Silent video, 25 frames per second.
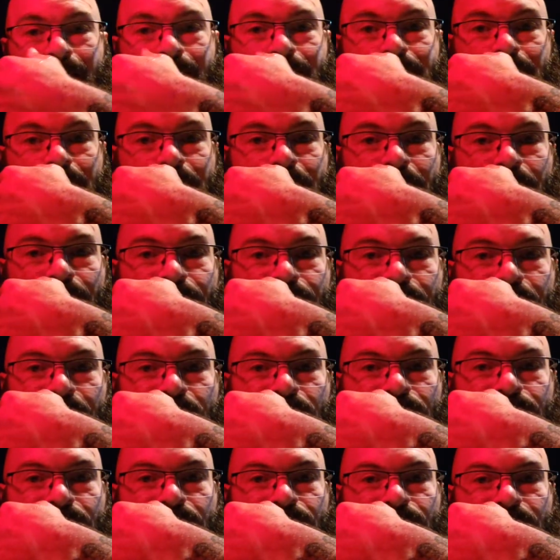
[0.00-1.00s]
Took me a
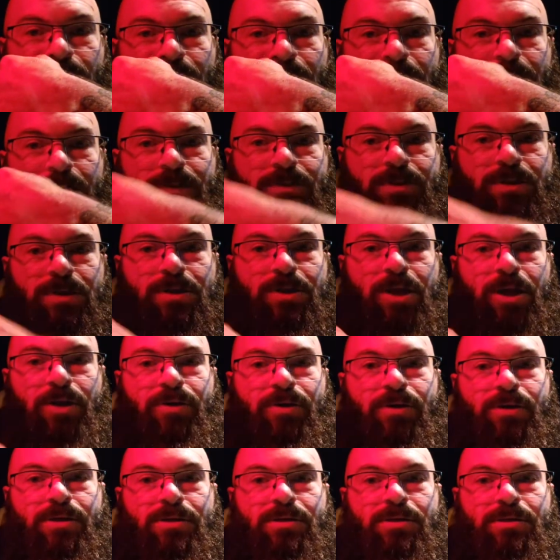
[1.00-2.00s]
few of your videos to
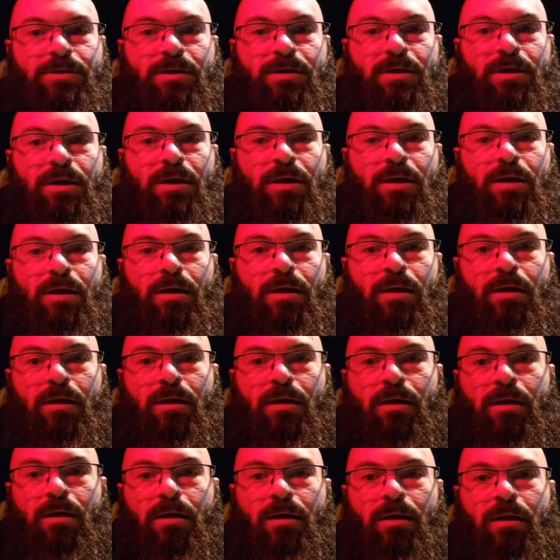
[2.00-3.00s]
notice
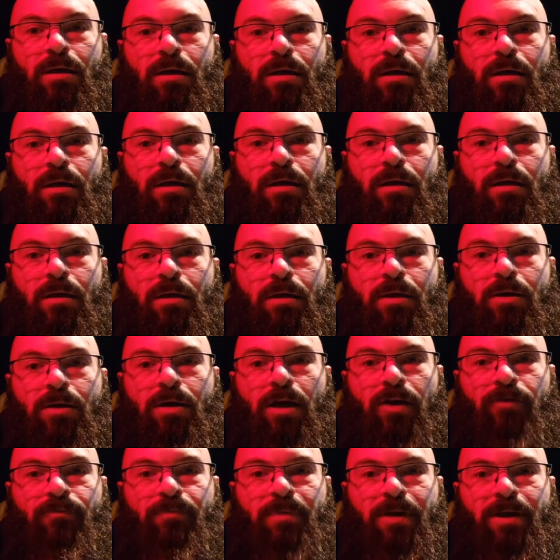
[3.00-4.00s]

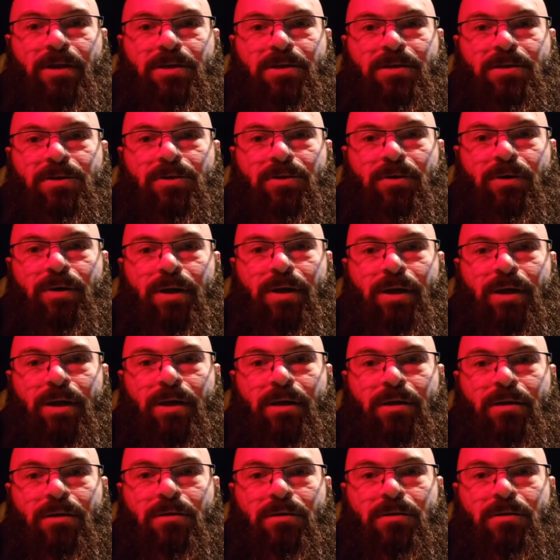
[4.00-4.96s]
you have been doing it.